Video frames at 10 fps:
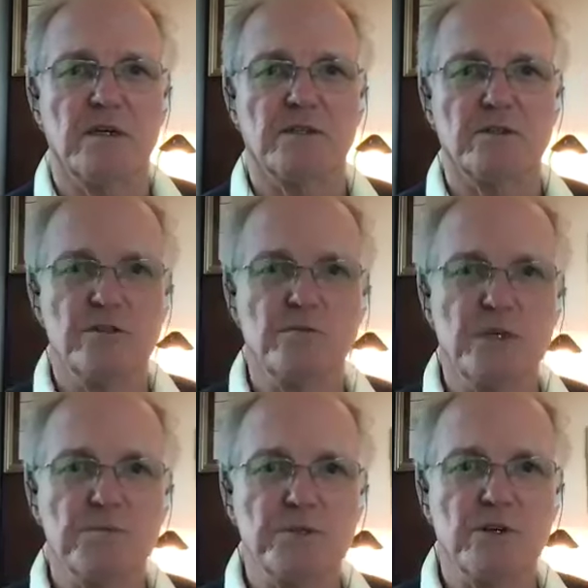As soon as
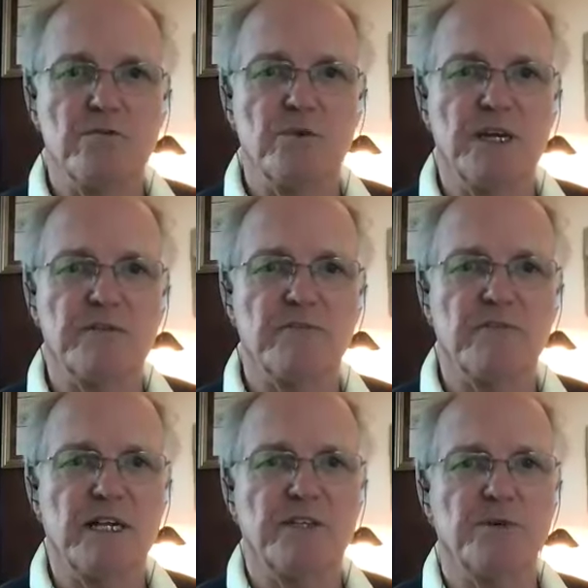we observe, we have an
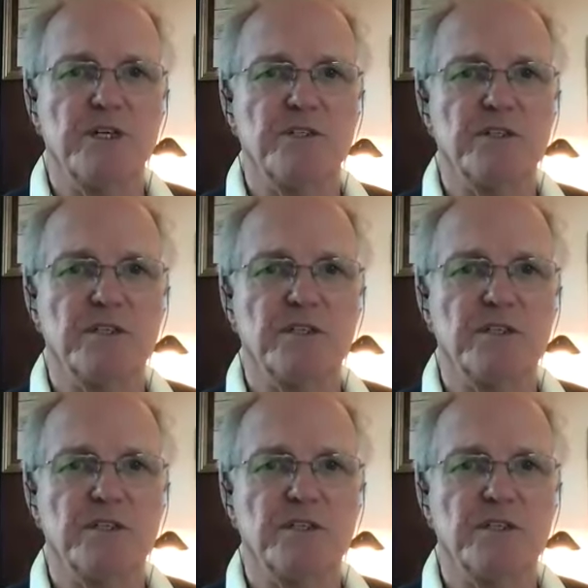evaluation.